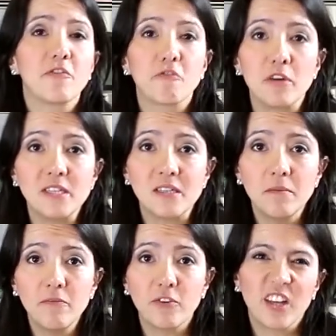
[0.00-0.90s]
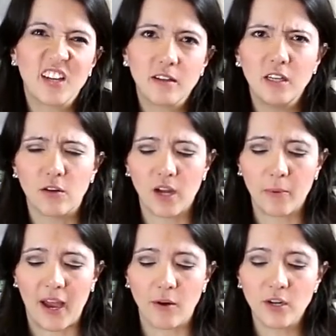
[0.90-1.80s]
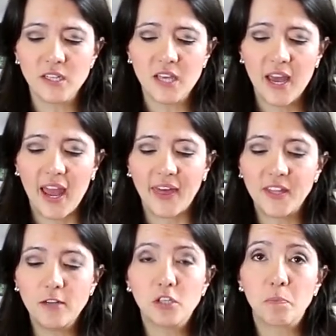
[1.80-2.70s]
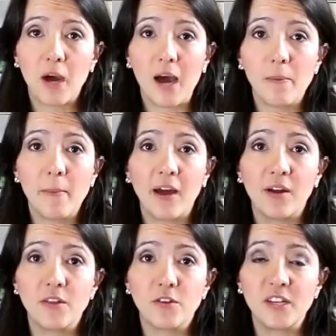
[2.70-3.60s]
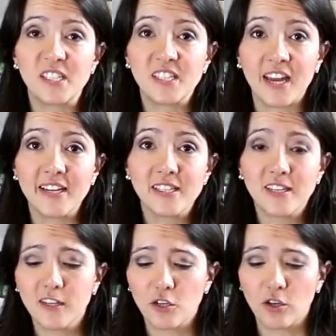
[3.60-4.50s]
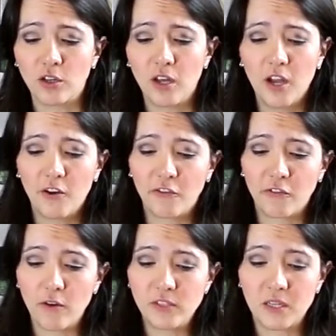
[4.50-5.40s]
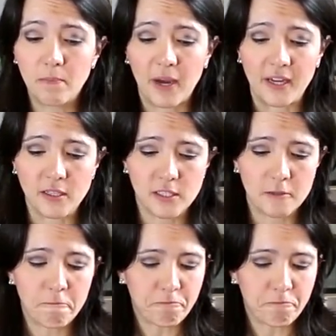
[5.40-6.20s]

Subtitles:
Freeze them for like a couple hours, and then you just pop them out, and they're these nice little frozen bites.